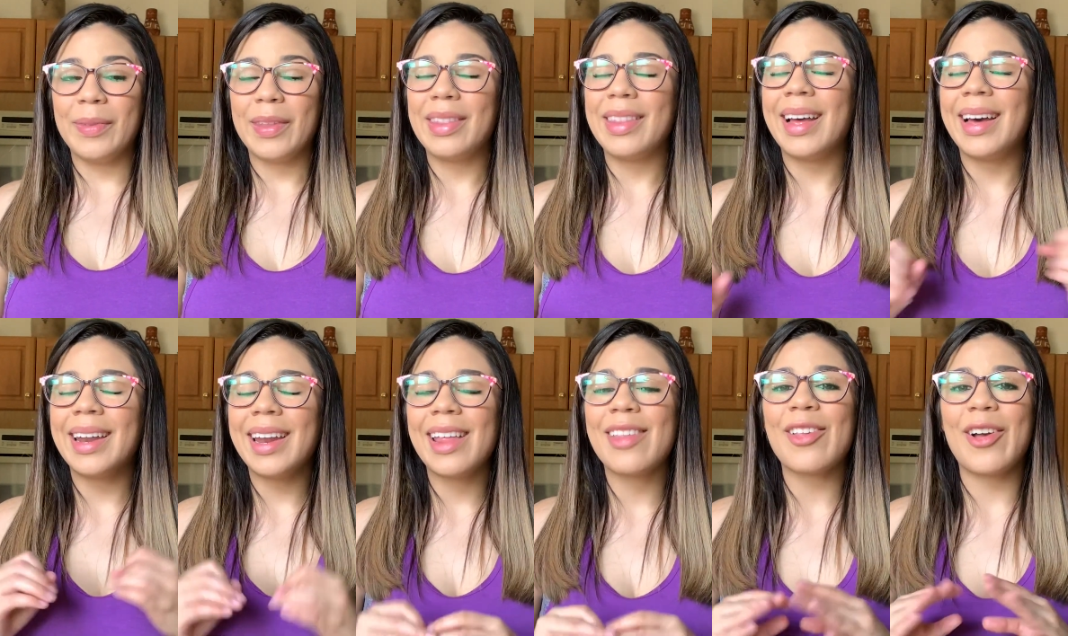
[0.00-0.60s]

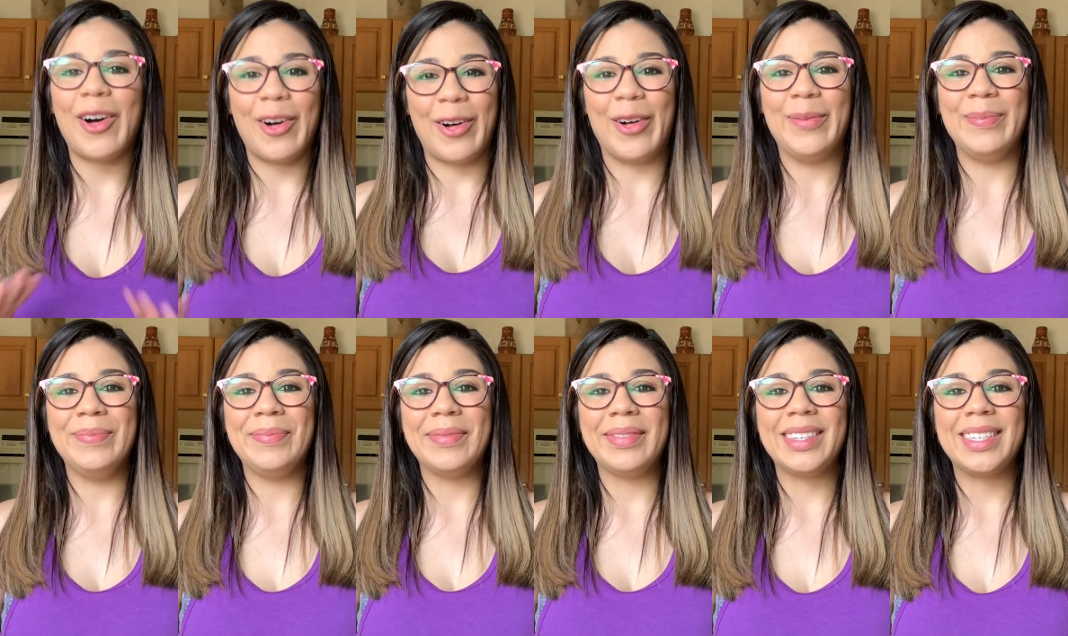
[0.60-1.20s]
That is all.
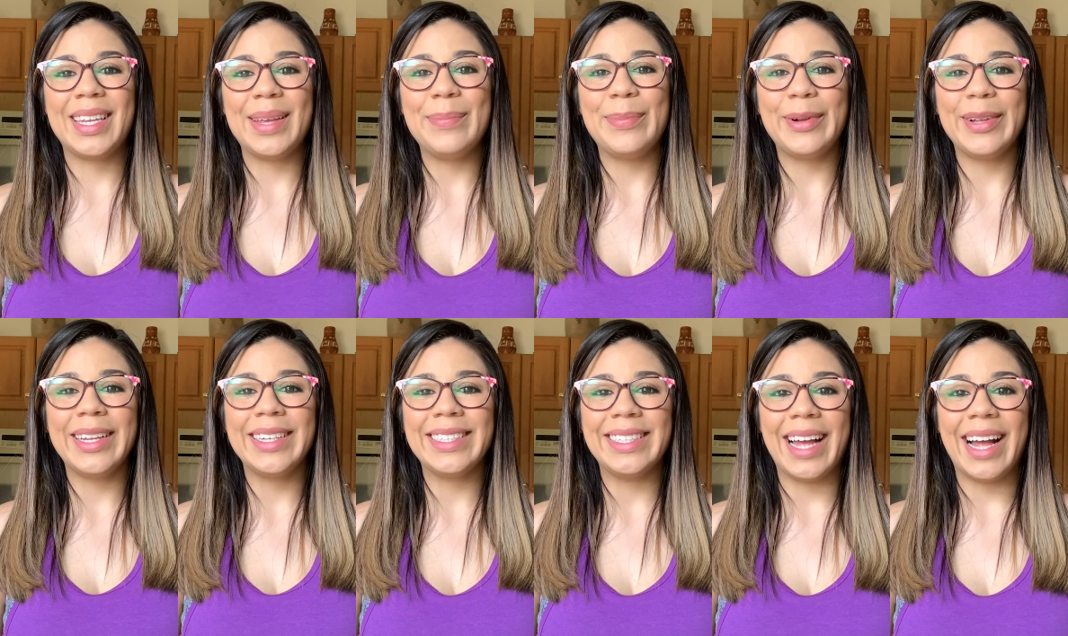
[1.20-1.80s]
Simple
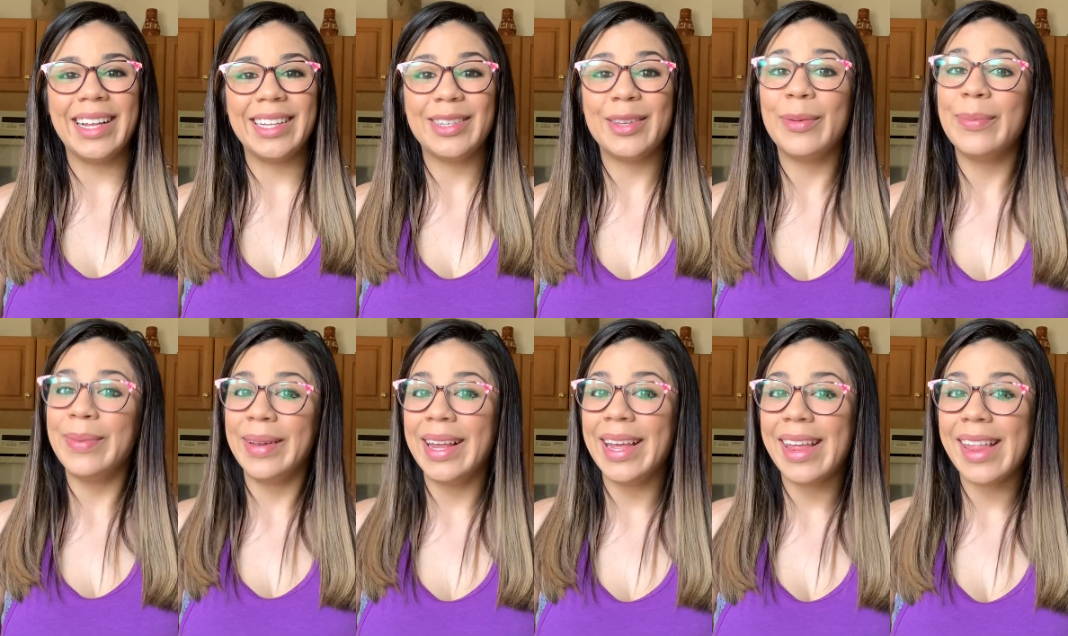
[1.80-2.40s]
as that. So
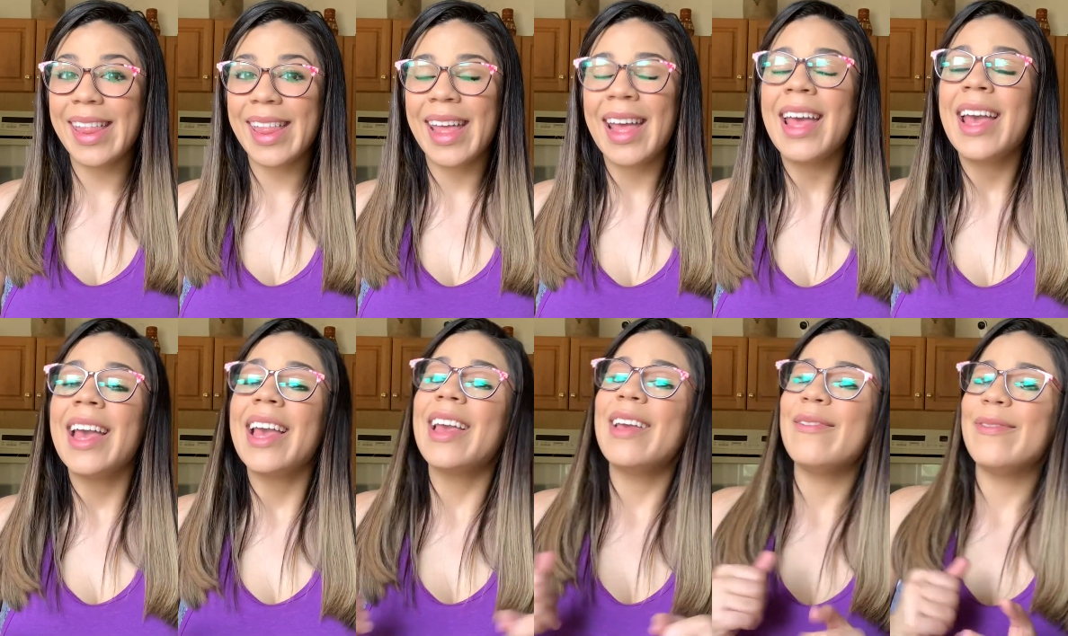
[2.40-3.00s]
please,
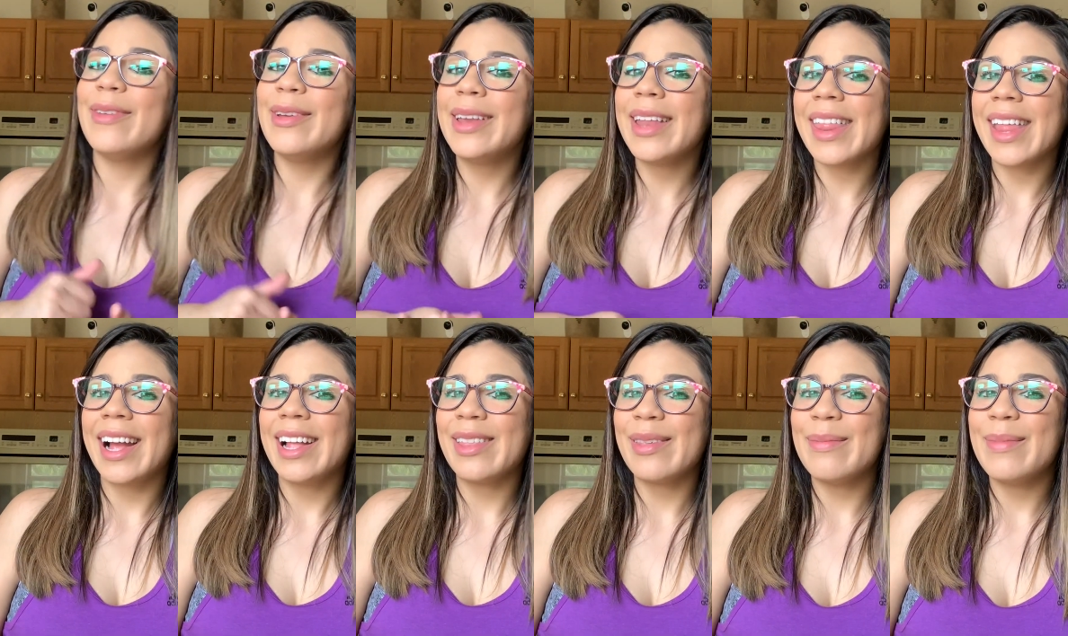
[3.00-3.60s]
if you
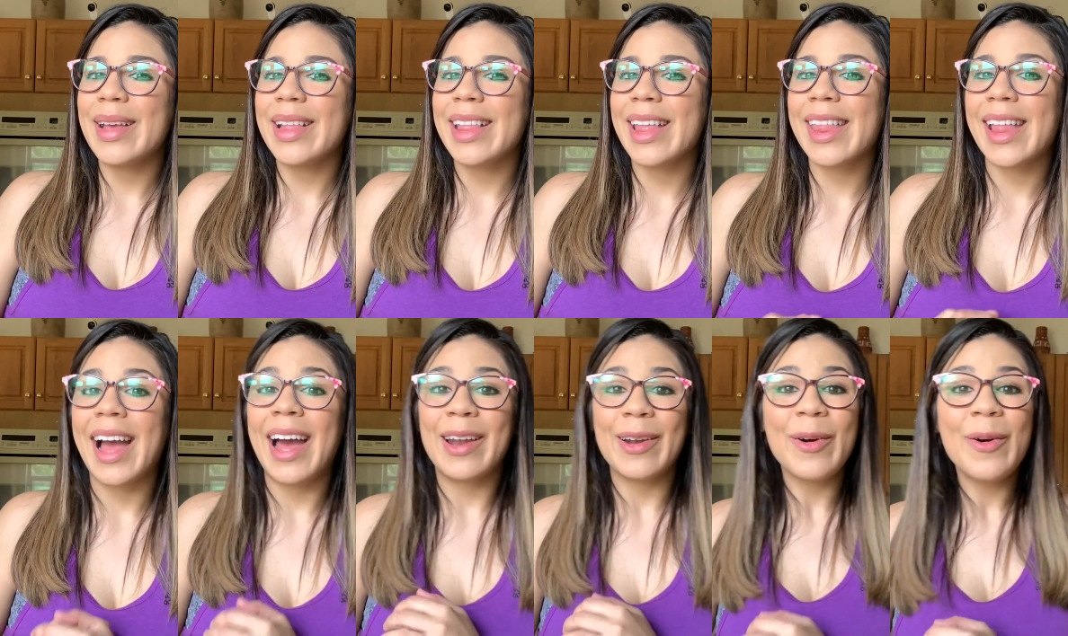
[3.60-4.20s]
decide to make this
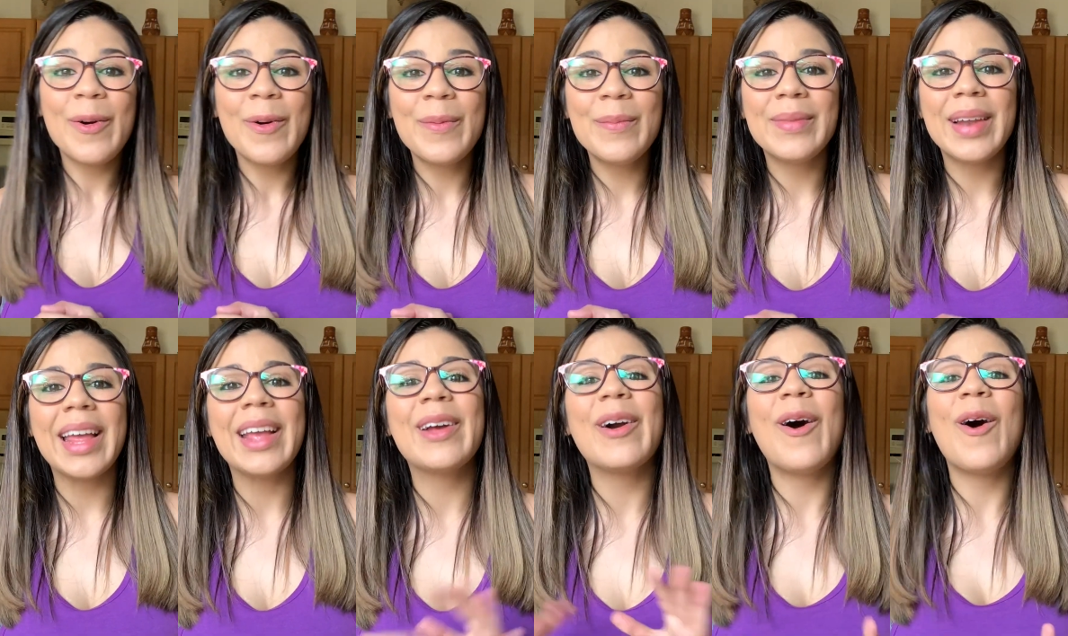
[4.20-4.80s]
at home,
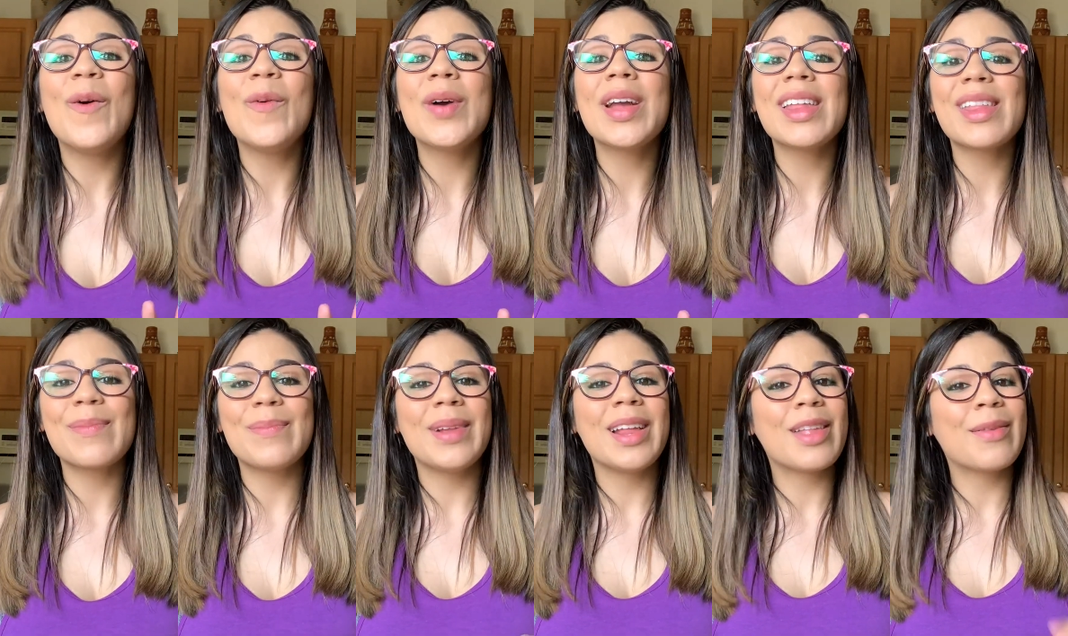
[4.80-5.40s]
like always,
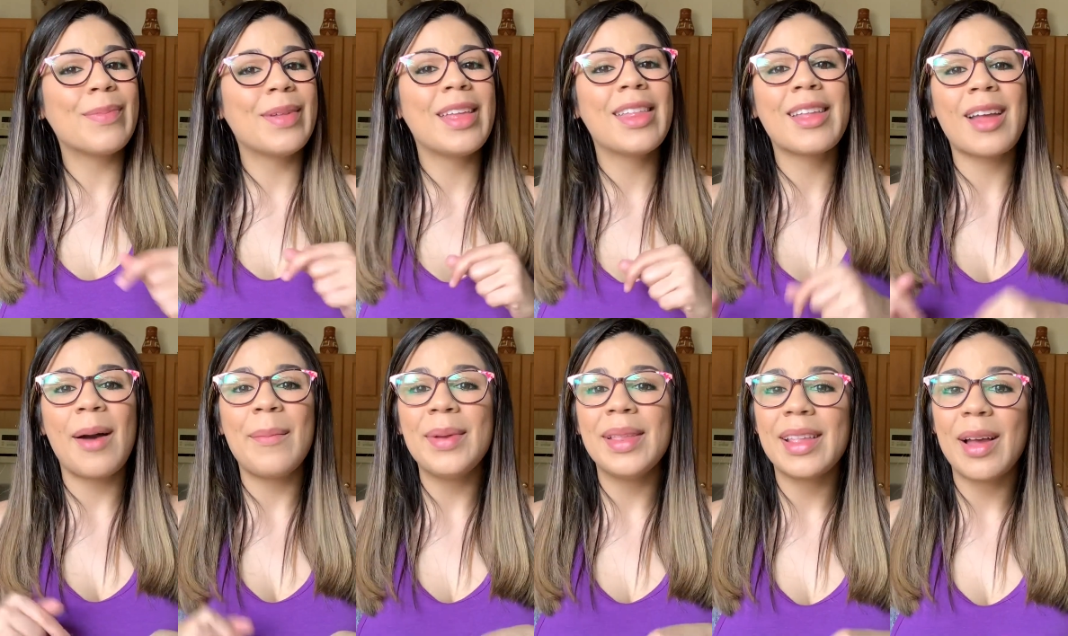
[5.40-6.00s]
please
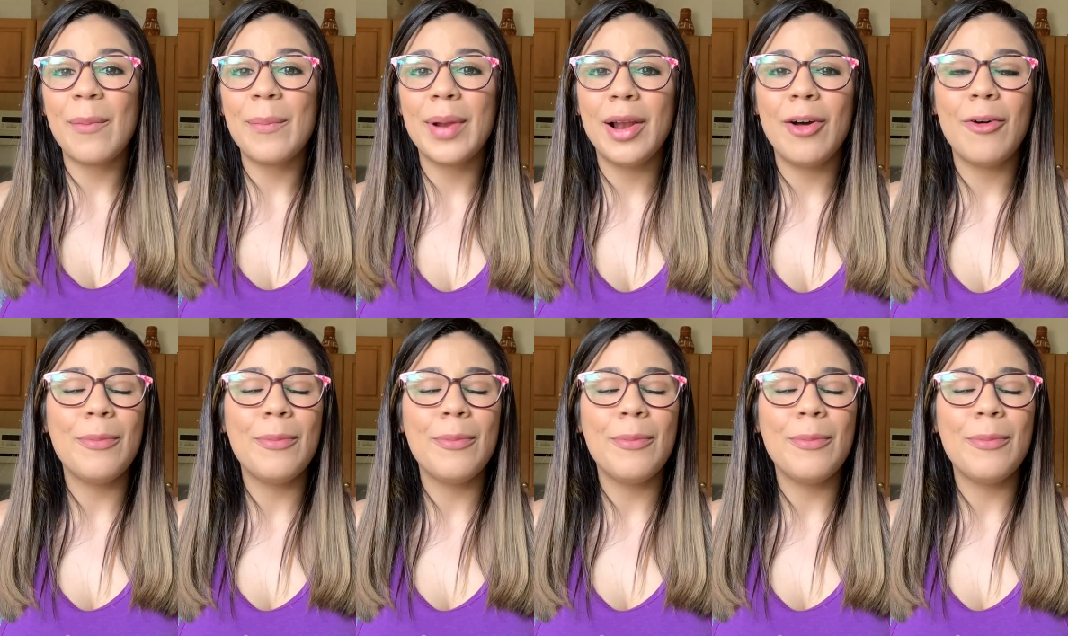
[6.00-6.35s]
comment down below,